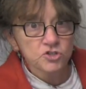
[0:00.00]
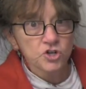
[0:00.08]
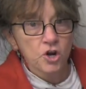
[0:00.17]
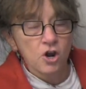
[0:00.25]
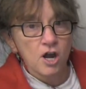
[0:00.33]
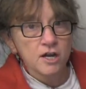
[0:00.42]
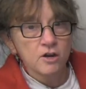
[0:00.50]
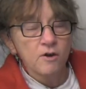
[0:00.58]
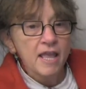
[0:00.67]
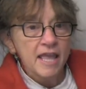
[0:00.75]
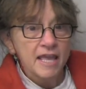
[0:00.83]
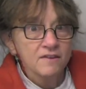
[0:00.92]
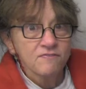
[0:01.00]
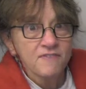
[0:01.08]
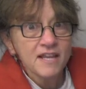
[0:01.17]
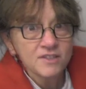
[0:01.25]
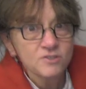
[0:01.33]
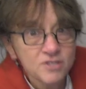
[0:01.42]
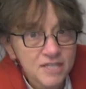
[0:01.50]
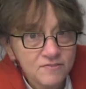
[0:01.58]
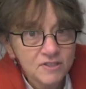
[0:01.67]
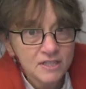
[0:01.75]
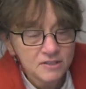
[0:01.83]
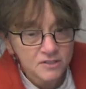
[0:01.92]
Chicago. In fact, there's
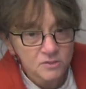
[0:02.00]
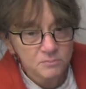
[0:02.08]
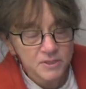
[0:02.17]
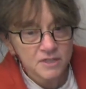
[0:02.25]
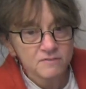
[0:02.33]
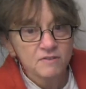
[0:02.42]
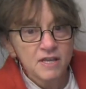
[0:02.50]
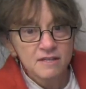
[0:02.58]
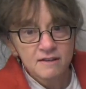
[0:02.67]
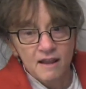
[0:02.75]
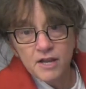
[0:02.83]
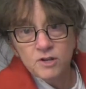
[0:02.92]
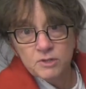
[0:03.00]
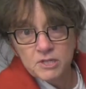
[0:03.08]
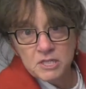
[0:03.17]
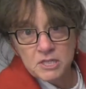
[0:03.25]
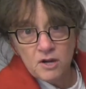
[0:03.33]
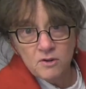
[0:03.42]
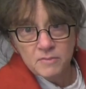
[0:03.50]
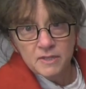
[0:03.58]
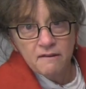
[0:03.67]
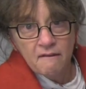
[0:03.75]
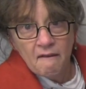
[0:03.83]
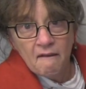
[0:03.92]
even a little bit of Niagara
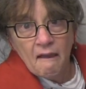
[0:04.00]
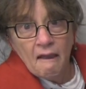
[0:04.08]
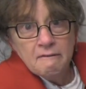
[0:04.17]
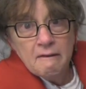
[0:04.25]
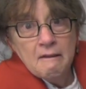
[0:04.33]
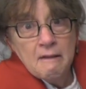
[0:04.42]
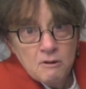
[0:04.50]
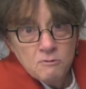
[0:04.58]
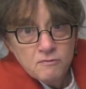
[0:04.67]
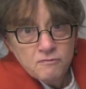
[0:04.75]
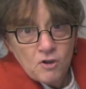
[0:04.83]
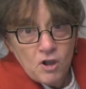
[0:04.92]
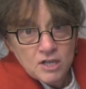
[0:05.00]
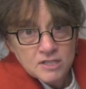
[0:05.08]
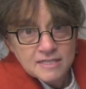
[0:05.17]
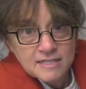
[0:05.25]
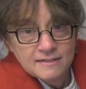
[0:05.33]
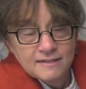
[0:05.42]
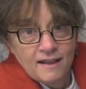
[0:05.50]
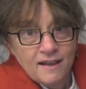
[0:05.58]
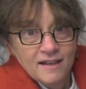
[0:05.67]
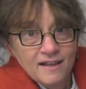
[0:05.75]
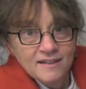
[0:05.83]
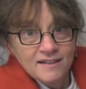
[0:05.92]
Escarpment at Niagara Falls.
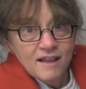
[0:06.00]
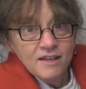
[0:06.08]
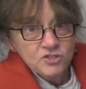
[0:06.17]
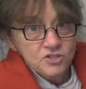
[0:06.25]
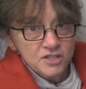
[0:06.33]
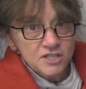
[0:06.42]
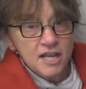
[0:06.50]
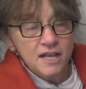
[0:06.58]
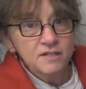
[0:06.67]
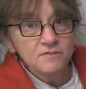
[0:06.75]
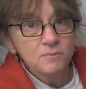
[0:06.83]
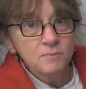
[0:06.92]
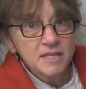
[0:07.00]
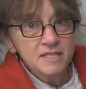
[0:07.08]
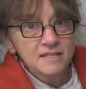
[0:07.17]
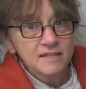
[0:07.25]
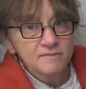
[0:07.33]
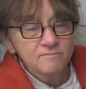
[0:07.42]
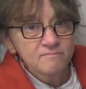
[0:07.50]
Gosh, it's kind of amazing.